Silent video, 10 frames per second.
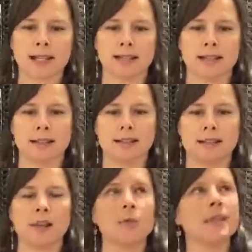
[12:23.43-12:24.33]

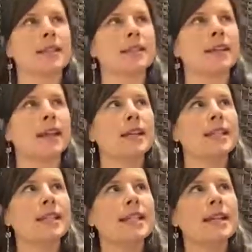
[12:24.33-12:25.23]
us
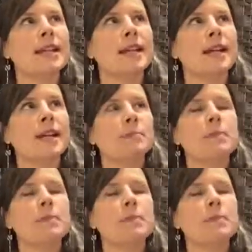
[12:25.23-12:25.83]
see